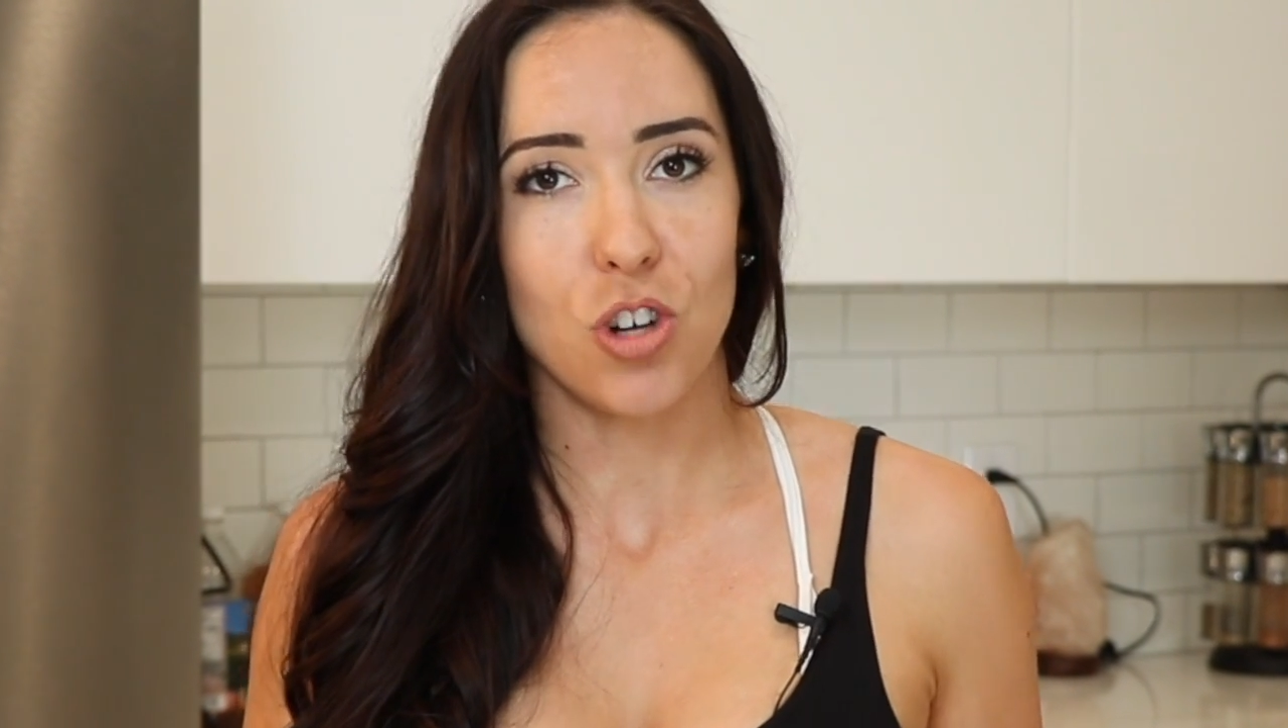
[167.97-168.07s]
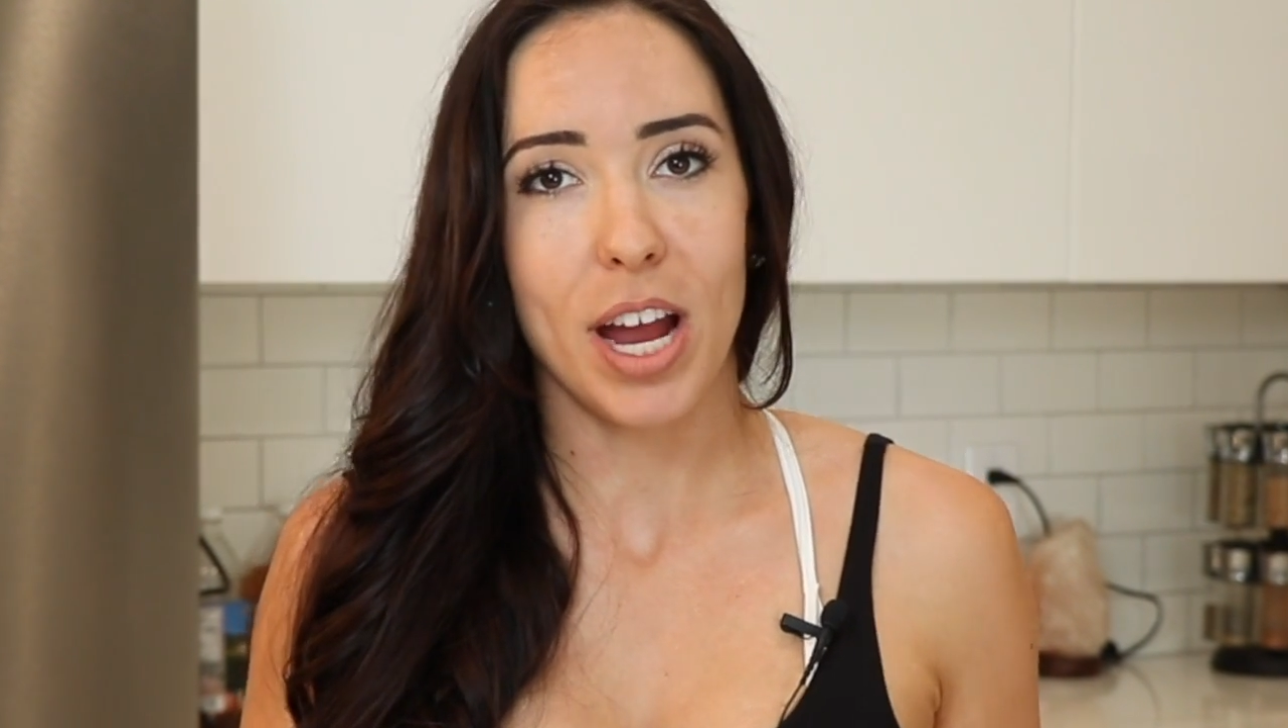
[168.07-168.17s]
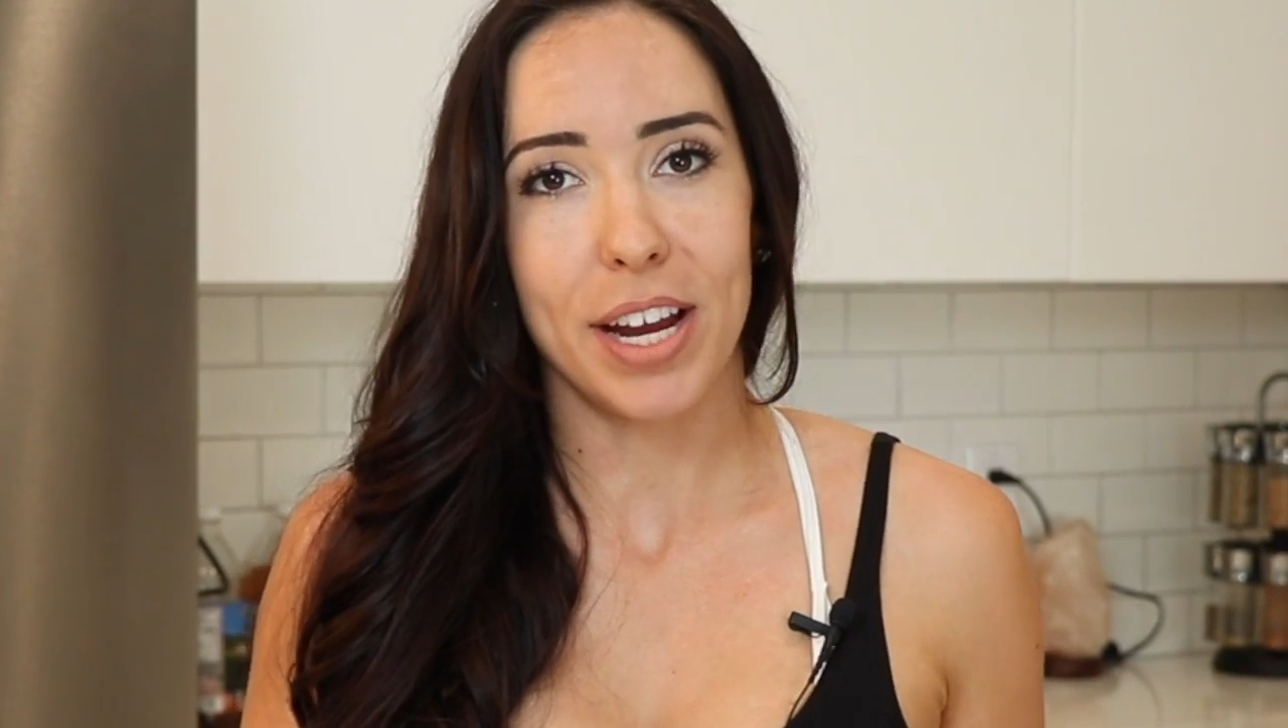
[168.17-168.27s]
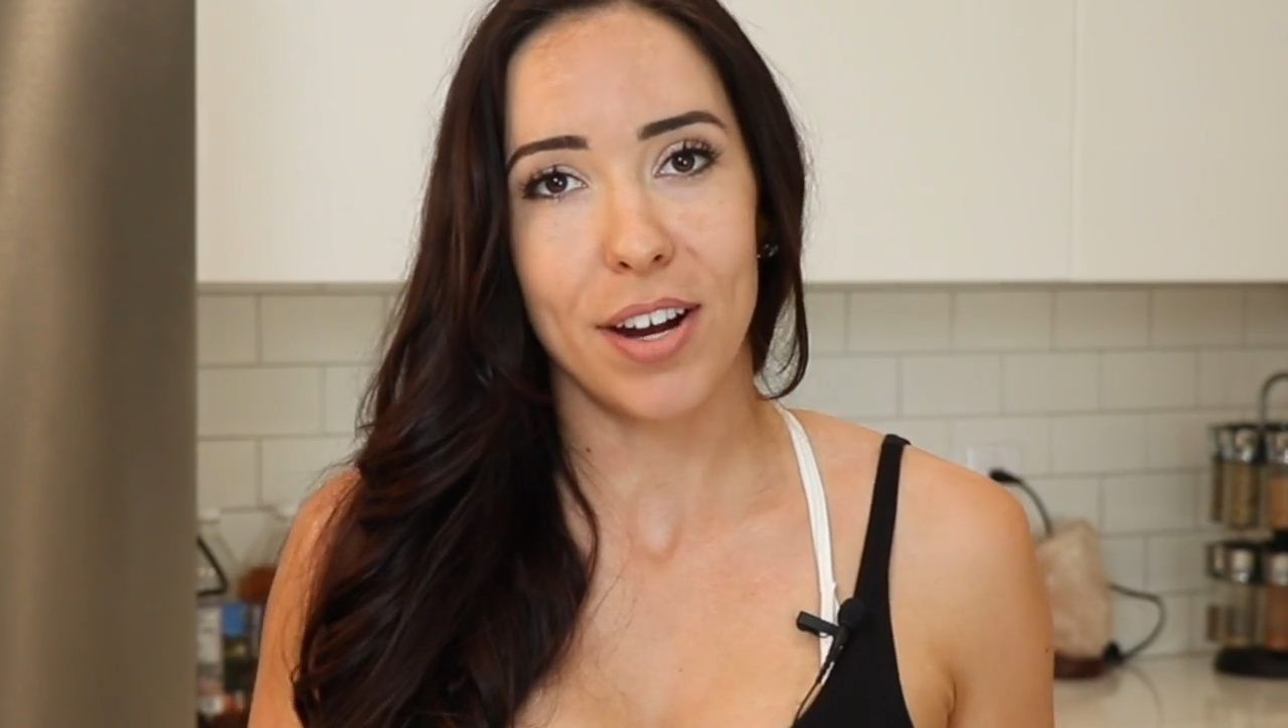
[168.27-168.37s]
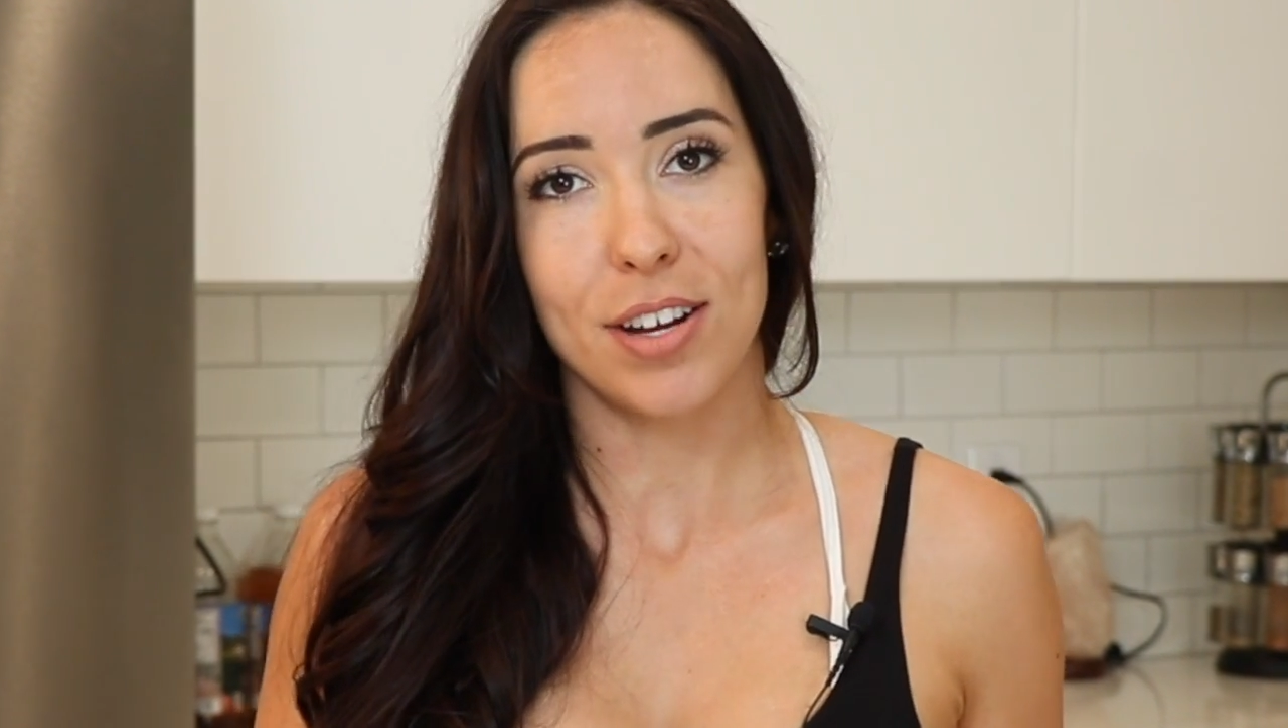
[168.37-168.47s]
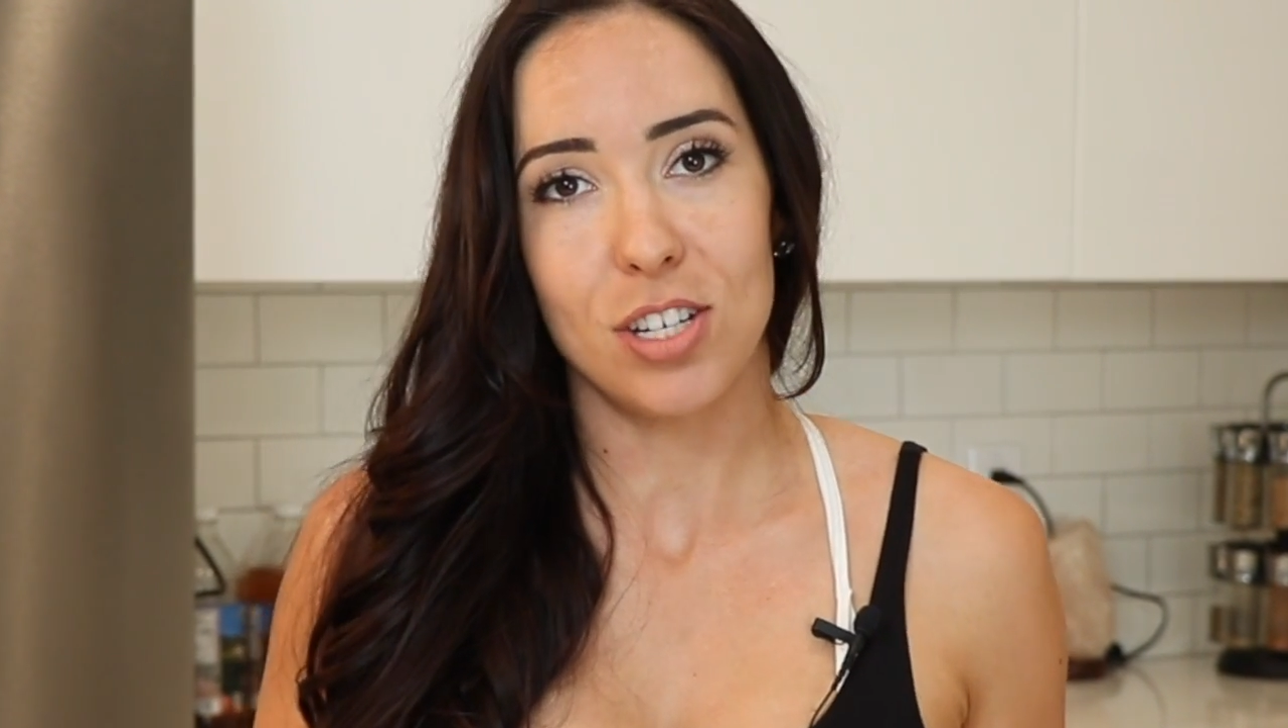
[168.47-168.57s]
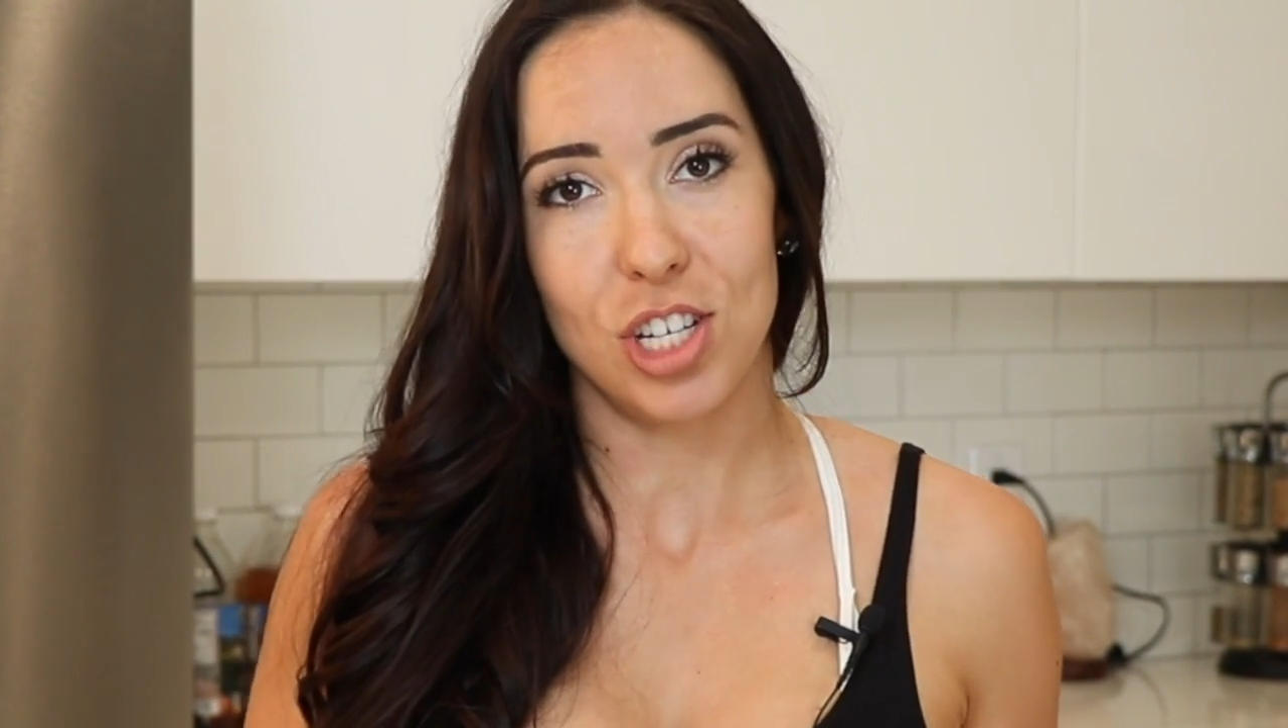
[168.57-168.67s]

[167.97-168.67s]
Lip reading: trying on